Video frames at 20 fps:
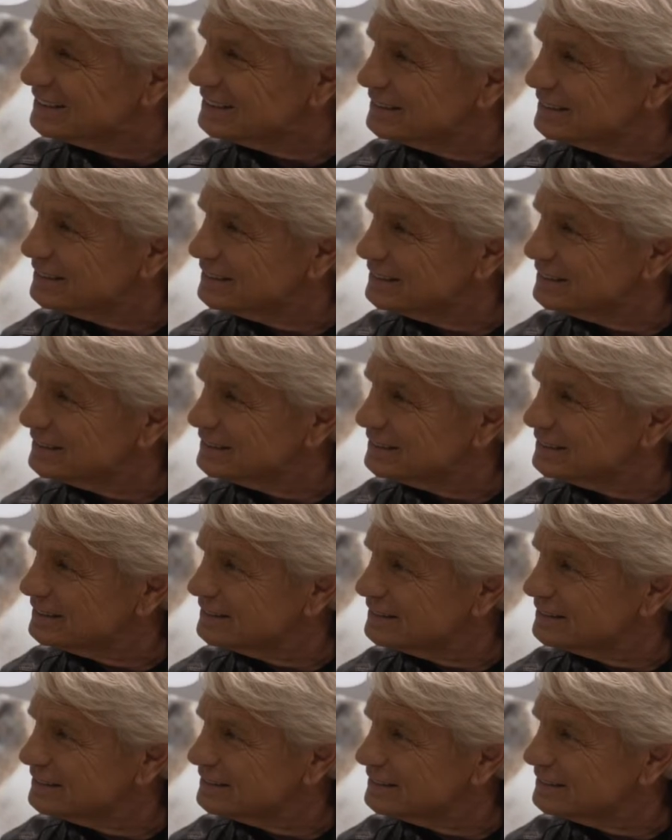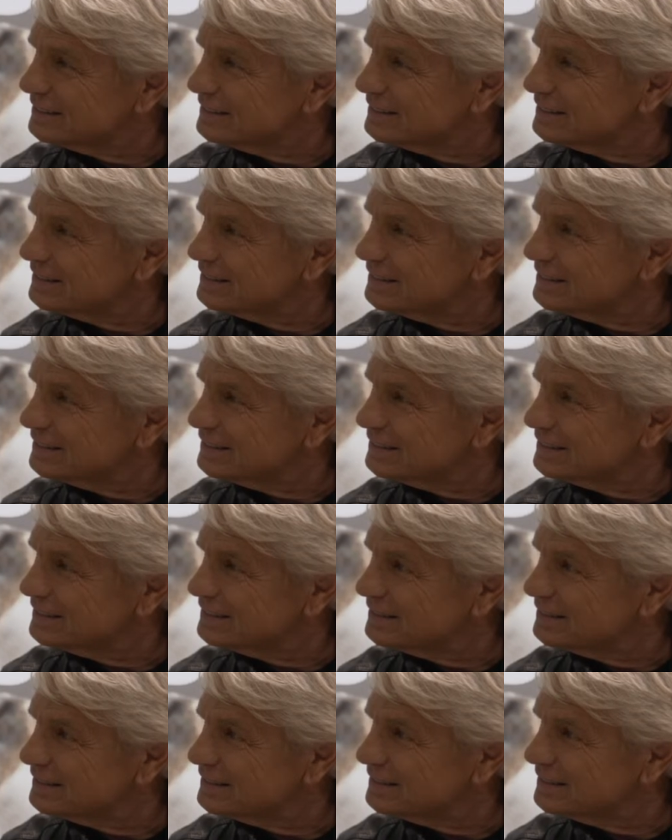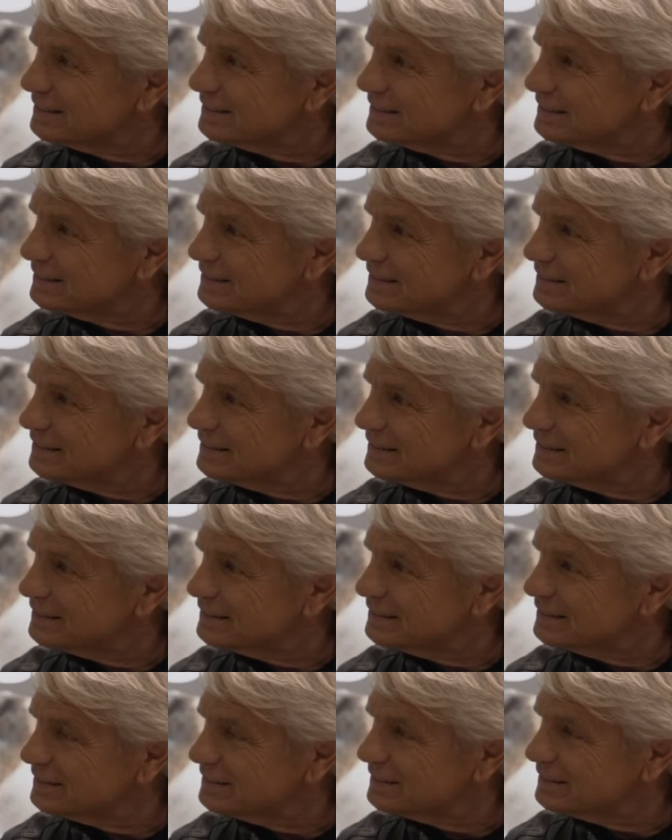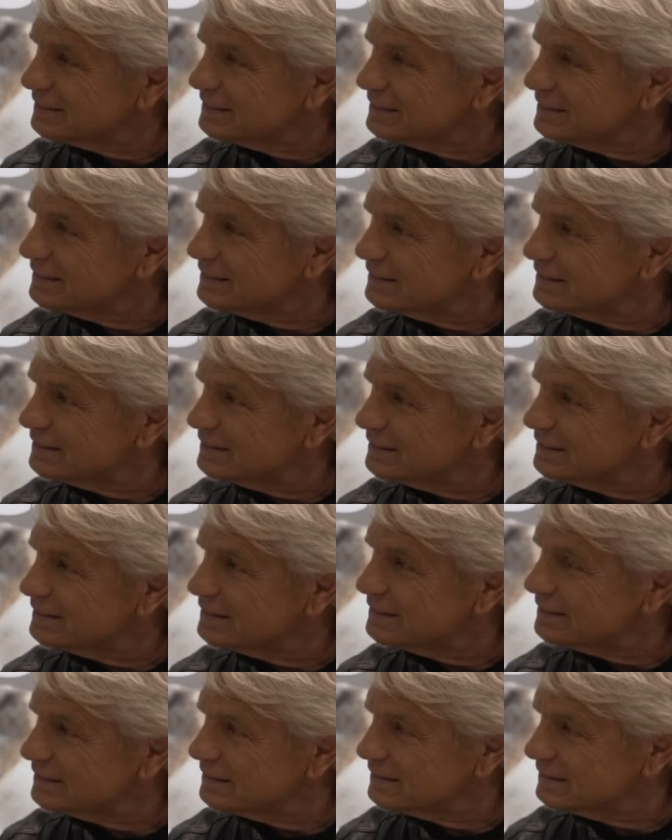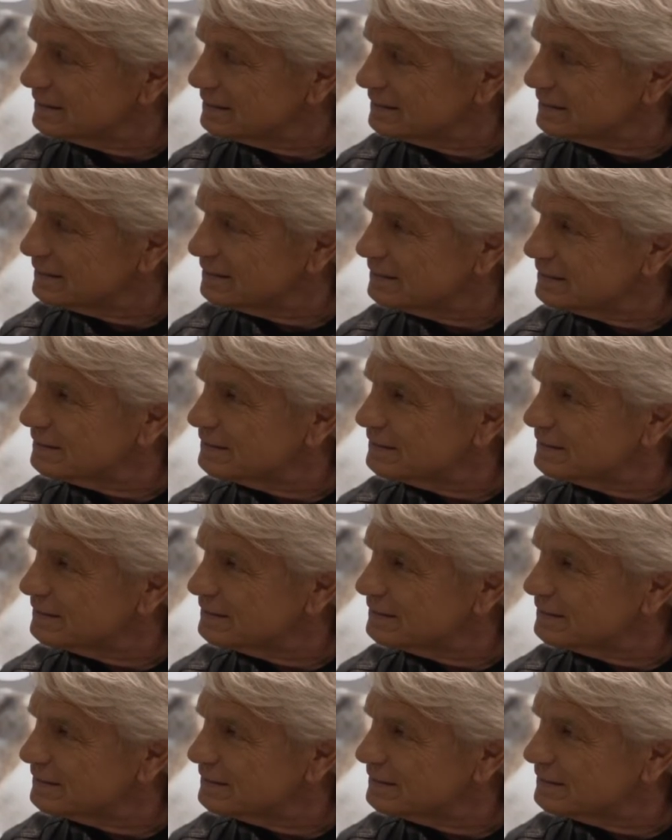(not speaking)